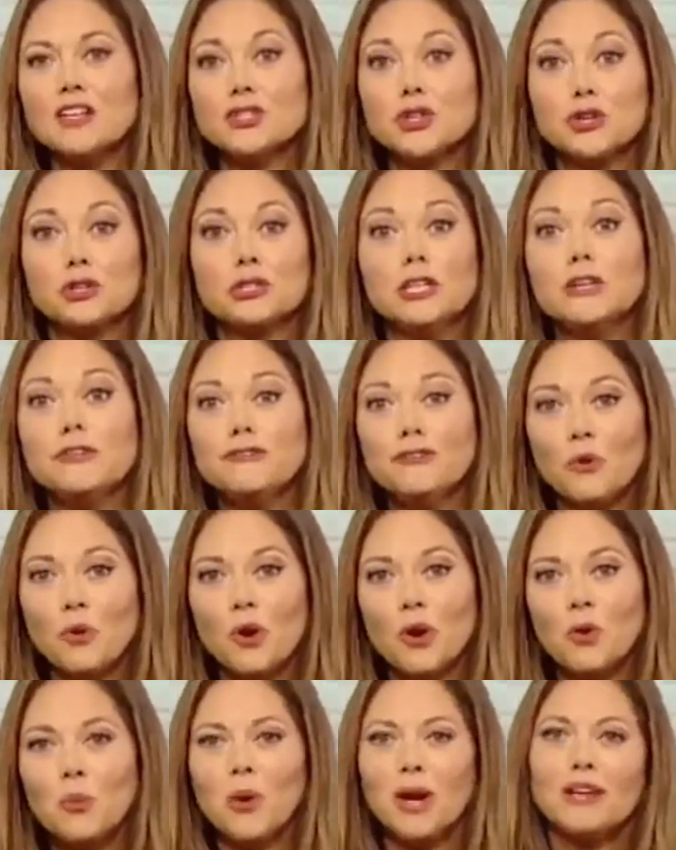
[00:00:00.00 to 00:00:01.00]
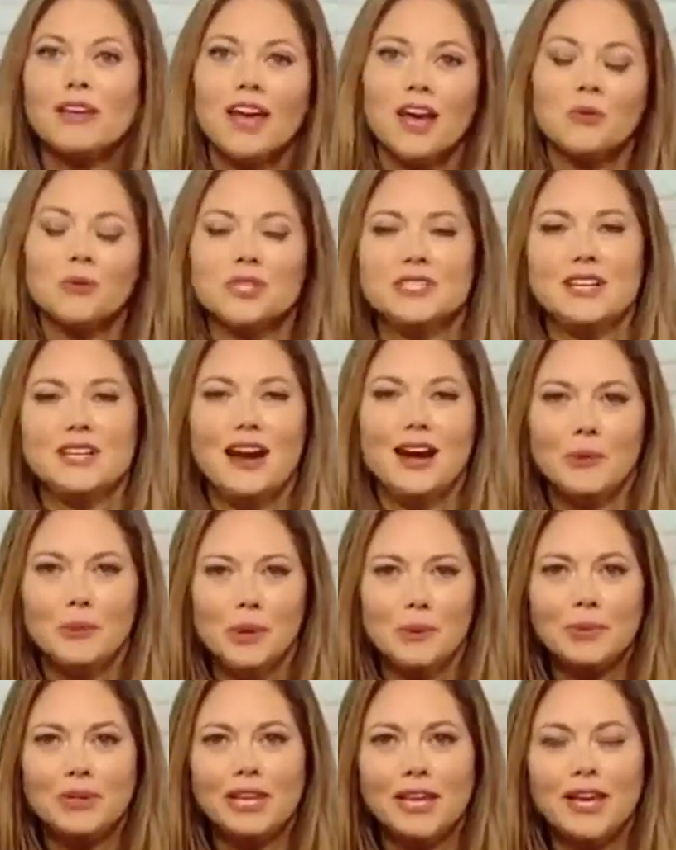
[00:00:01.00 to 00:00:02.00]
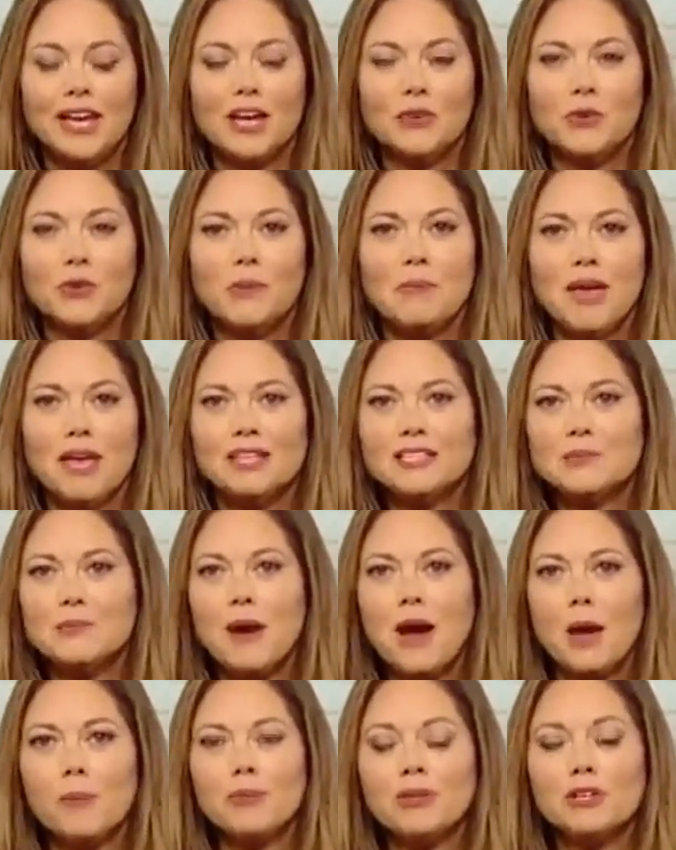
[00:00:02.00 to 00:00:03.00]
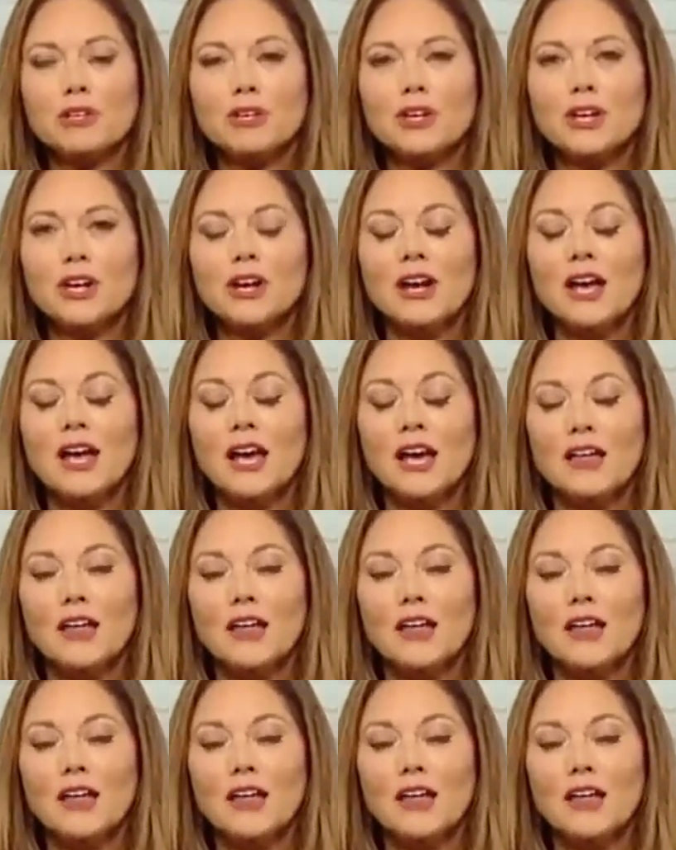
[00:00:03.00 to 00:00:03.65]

Certainly 401k retirement plan remains popular.